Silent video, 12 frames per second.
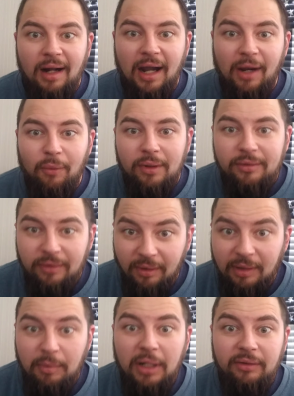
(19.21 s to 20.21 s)
I want to
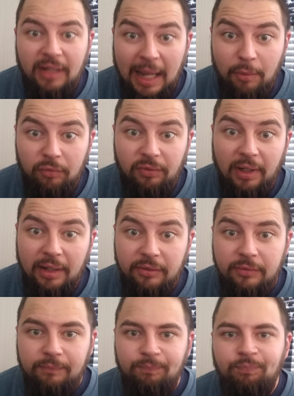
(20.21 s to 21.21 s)
talk about camouflage.